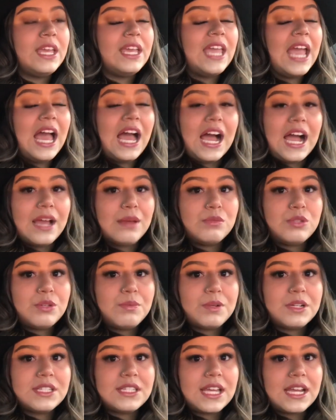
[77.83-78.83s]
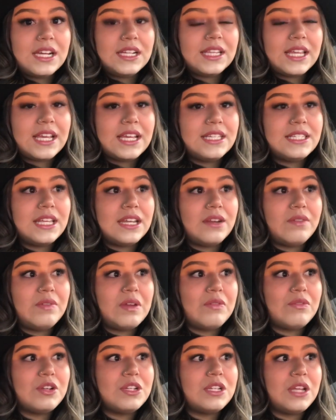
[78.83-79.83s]
yeah, I'm super excited. Like I said, I've
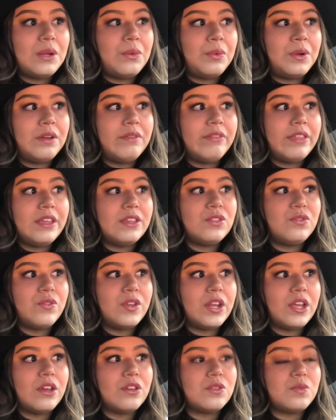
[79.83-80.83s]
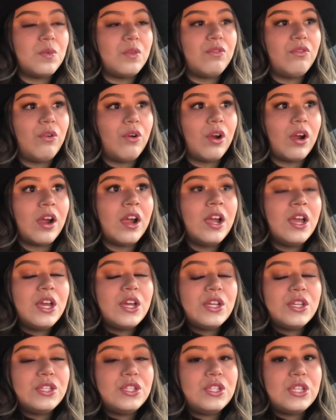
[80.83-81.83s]
never done one of these videos before,
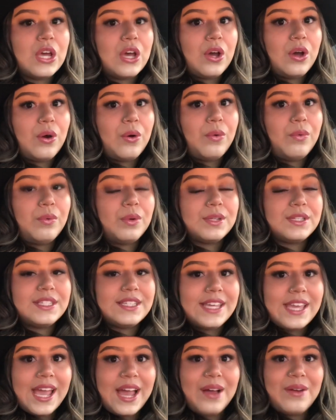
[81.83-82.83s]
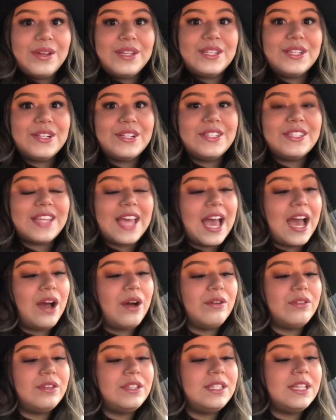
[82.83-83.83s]
so we'll see how it turns
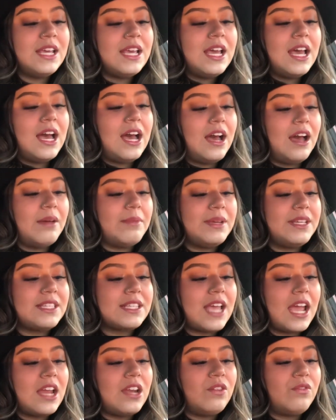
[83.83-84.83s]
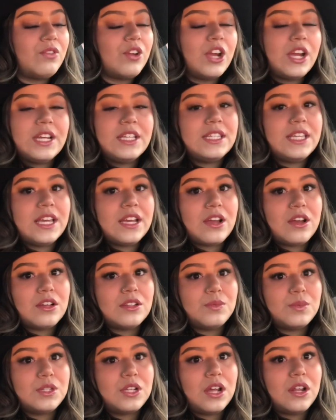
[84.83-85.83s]
out. It's kind of crazy at
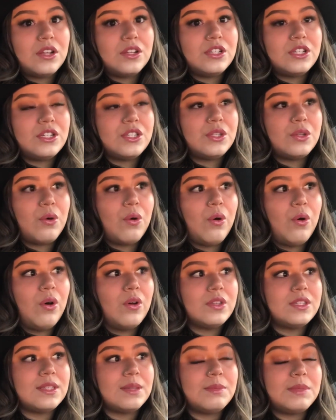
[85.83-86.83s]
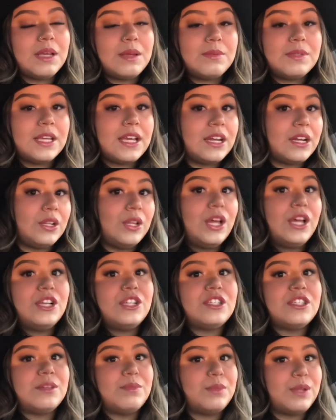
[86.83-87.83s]
cosmetology school. Sometimes I get a lunch,
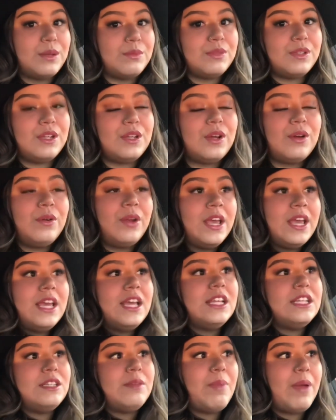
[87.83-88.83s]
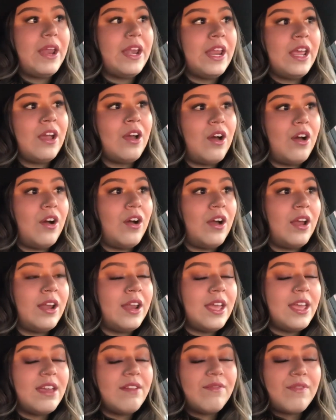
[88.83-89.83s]
sometimes I don't, depending on
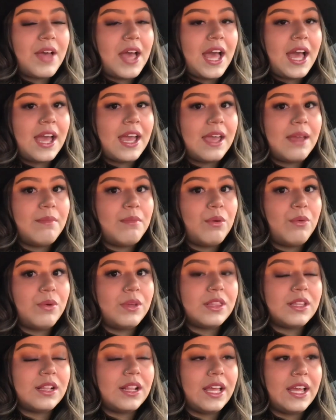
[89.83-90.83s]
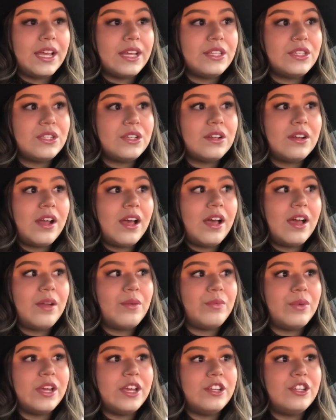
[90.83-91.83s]
if I'm with clients or
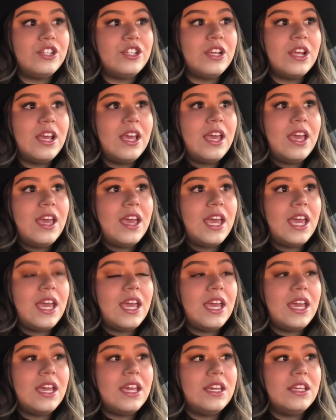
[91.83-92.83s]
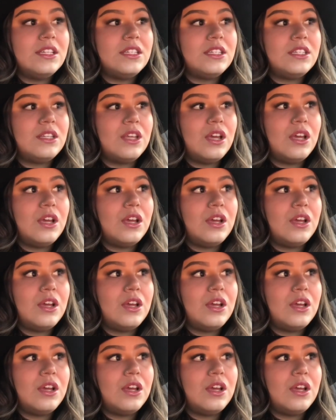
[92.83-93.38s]
not, which is